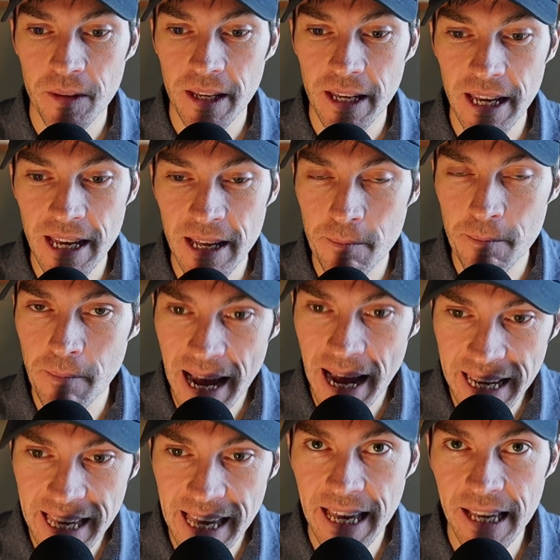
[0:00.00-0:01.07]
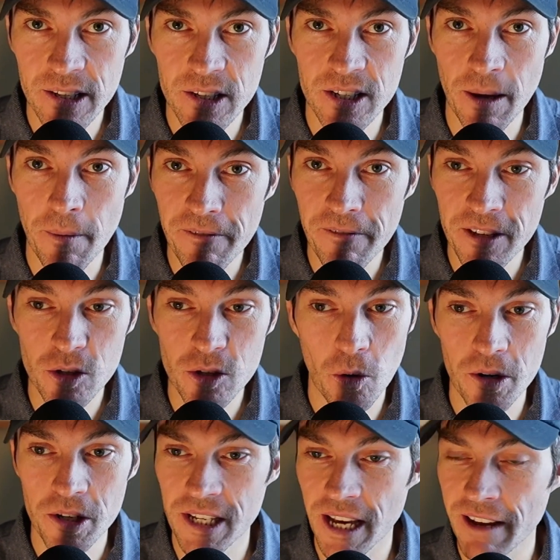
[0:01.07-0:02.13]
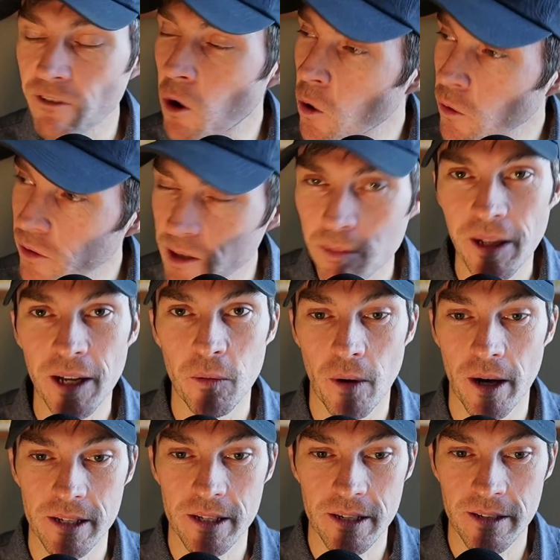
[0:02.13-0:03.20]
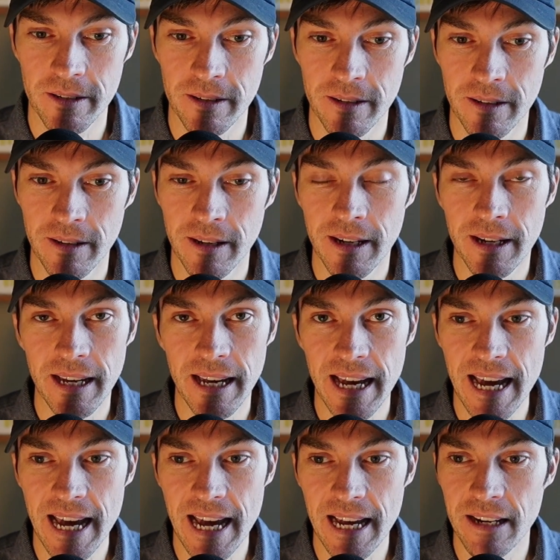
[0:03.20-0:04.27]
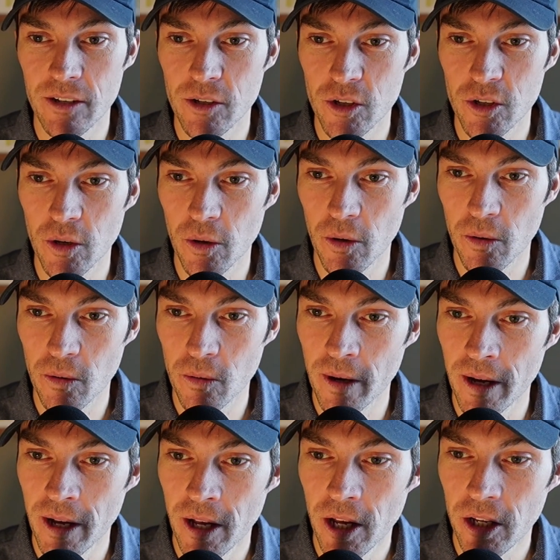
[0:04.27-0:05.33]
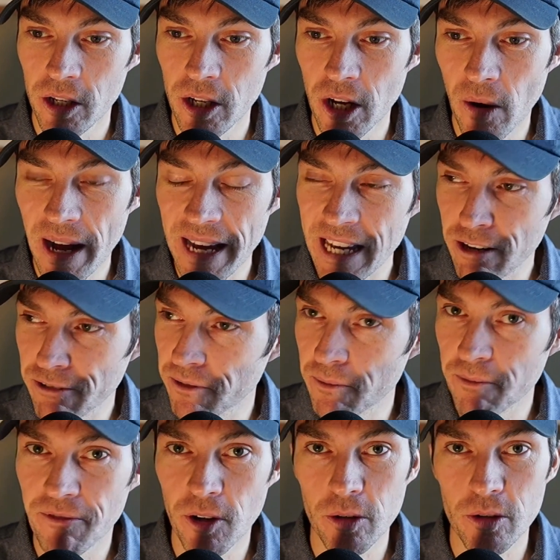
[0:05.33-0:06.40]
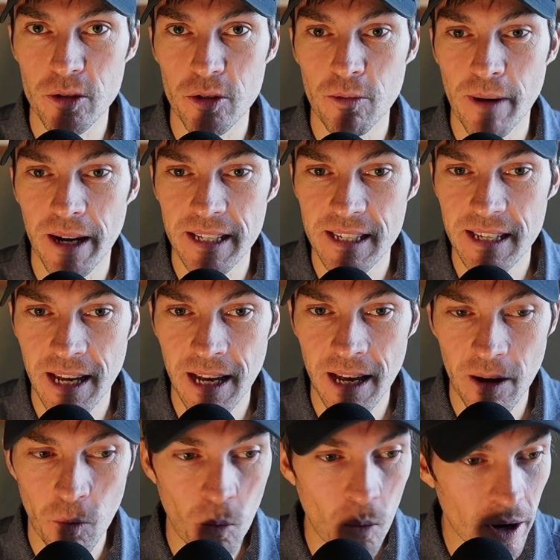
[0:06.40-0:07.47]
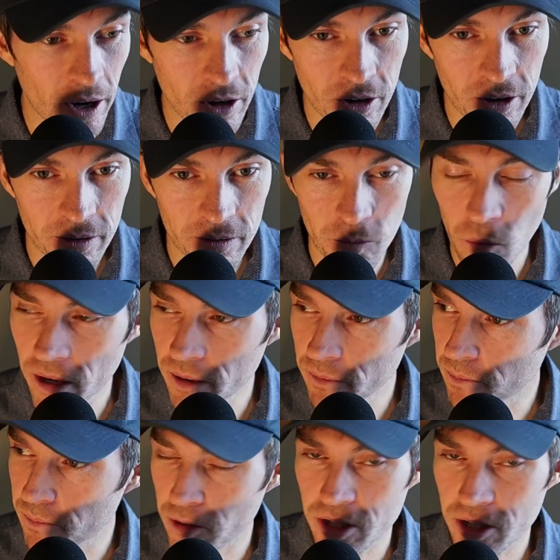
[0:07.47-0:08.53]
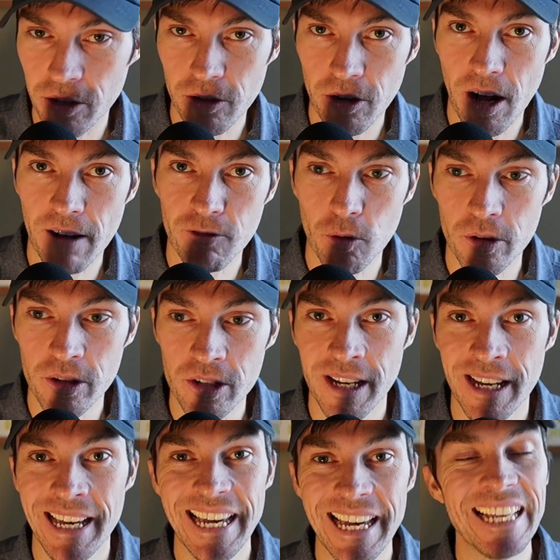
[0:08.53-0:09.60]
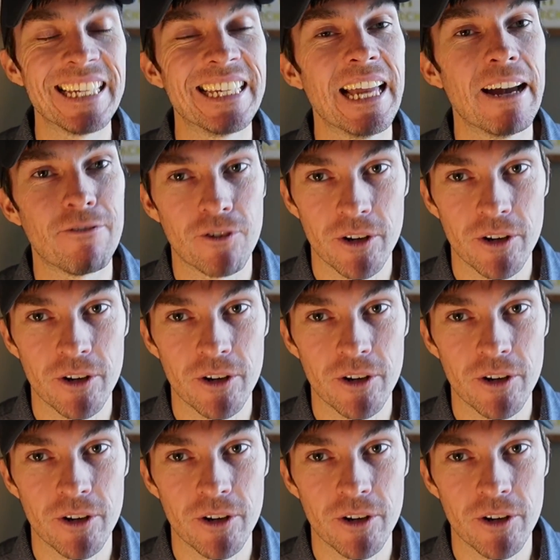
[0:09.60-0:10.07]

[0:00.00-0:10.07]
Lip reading: In my case, some of these courses I've only played once. And so, I hear from folks who might say one particular golf course is never